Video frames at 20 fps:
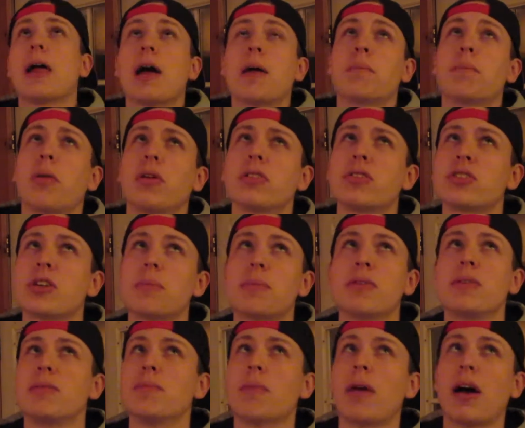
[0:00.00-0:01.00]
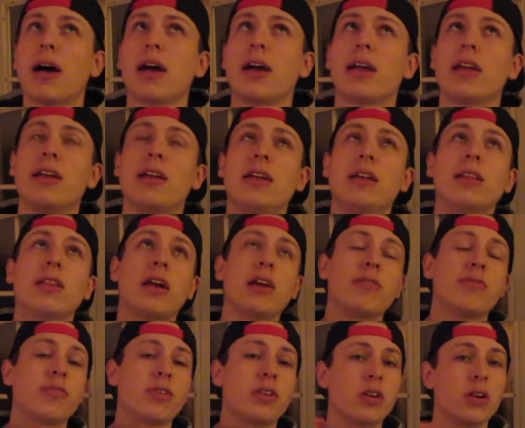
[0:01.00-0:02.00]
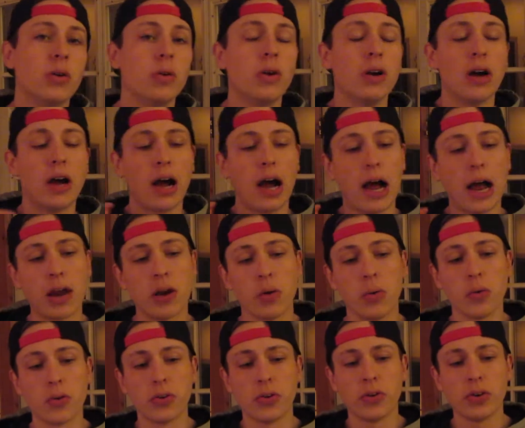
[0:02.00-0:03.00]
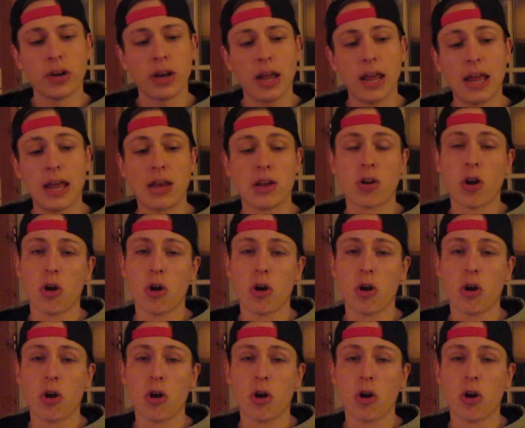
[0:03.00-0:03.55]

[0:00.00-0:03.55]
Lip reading: brought this up in my light video, I ordered a